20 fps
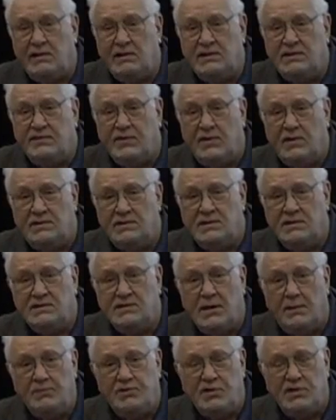as far as the
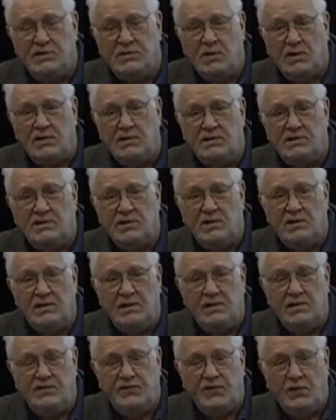assumptions were concerned.
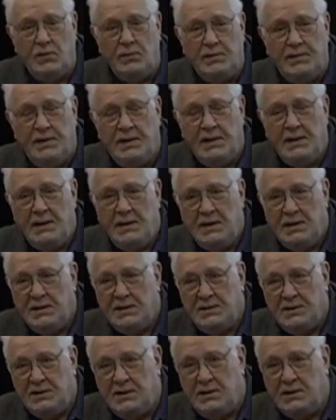They assumed
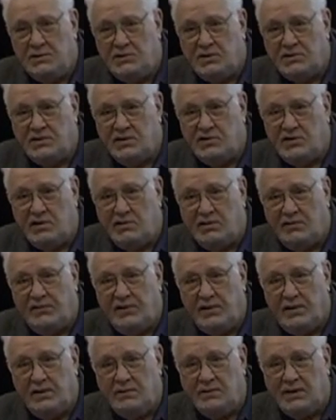just the general
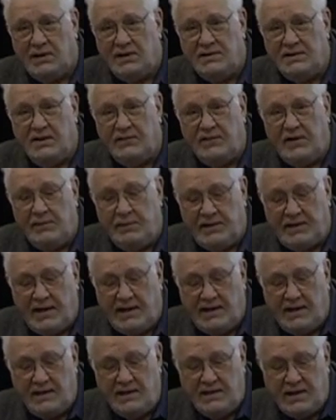theory of relativity, but they
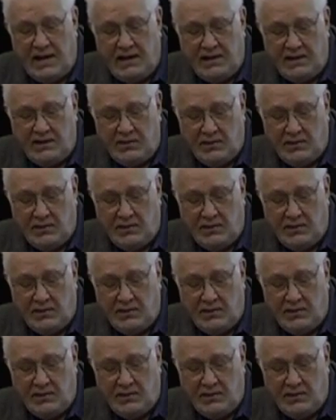didn't take into